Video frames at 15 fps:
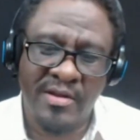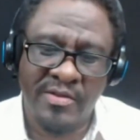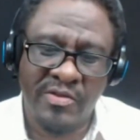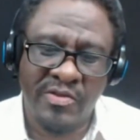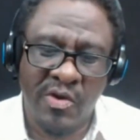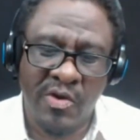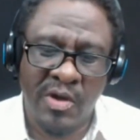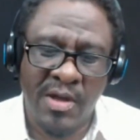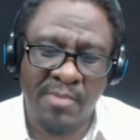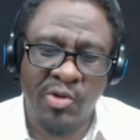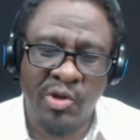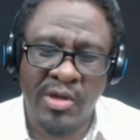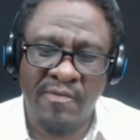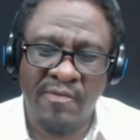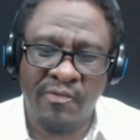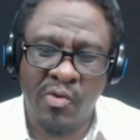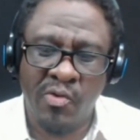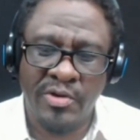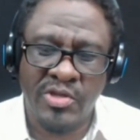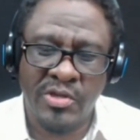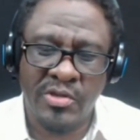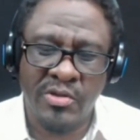And so I'm looking
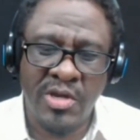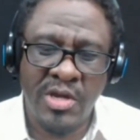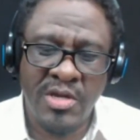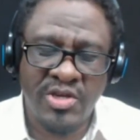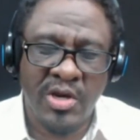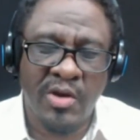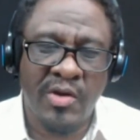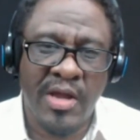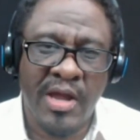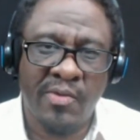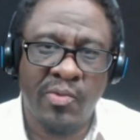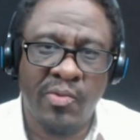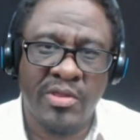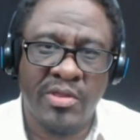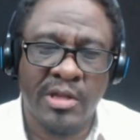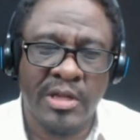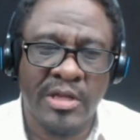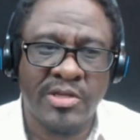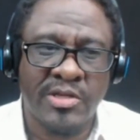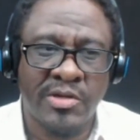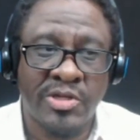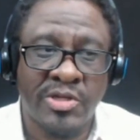forward to sharing that with the
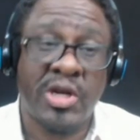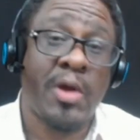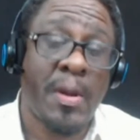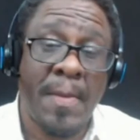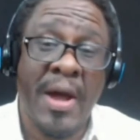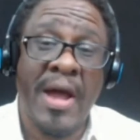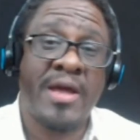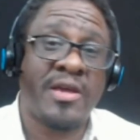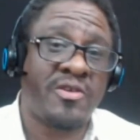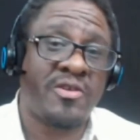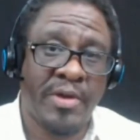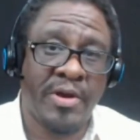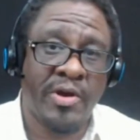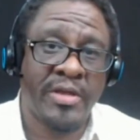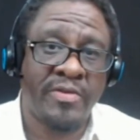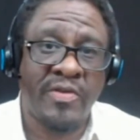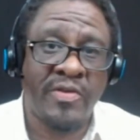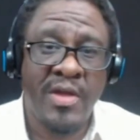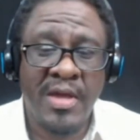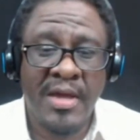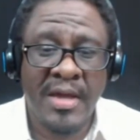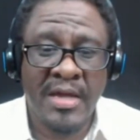listeners, sharing my experience,
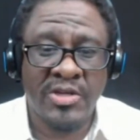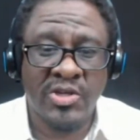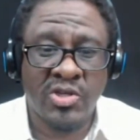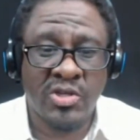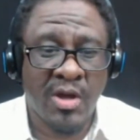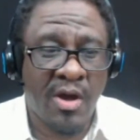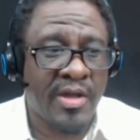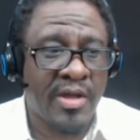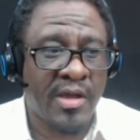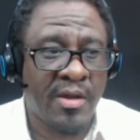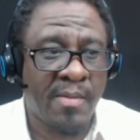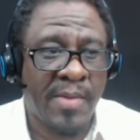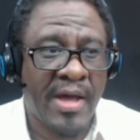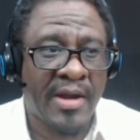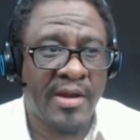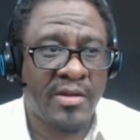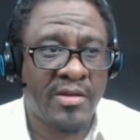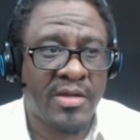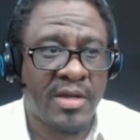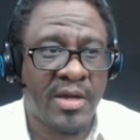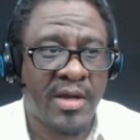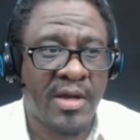and just talking about
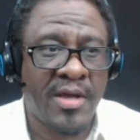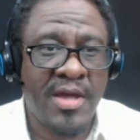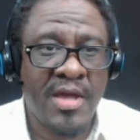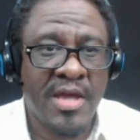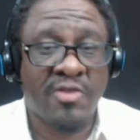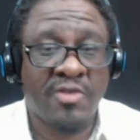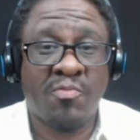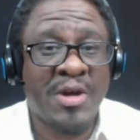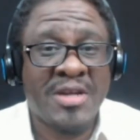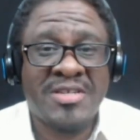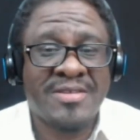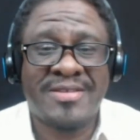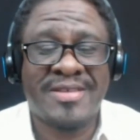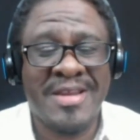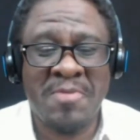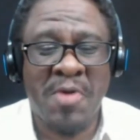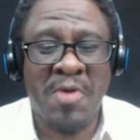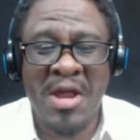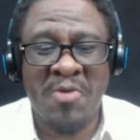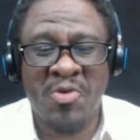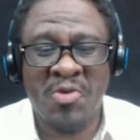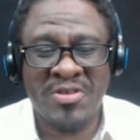it as much as
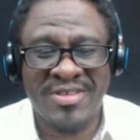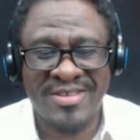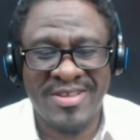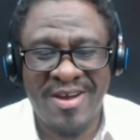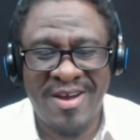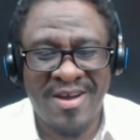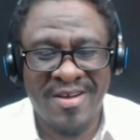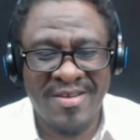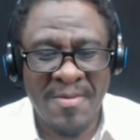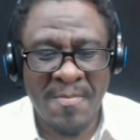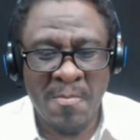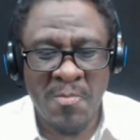anybody wants to talk.